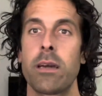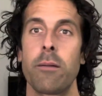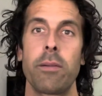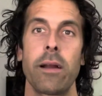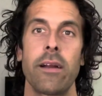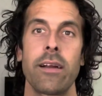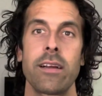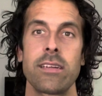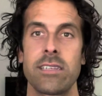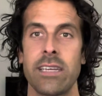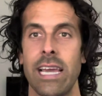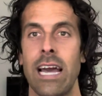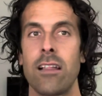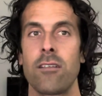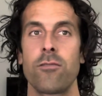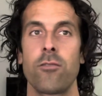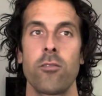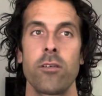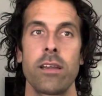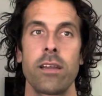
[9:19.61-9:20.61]
Comparing it to
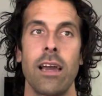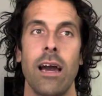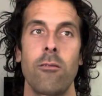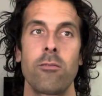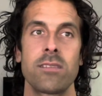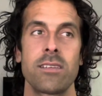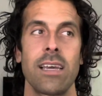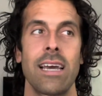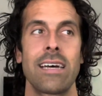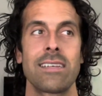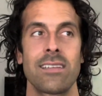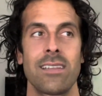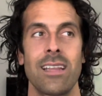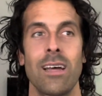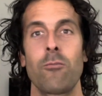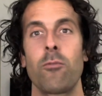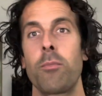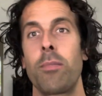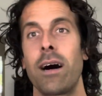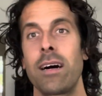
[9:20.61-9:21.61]
California, I would say has a
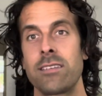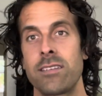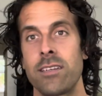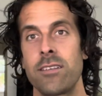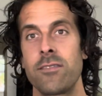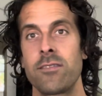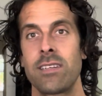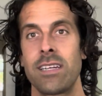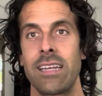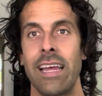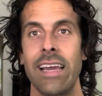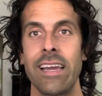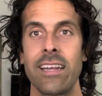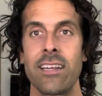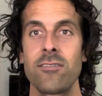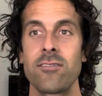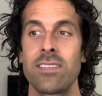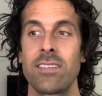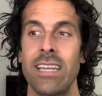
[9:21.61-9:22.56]
lot more positives than negatives.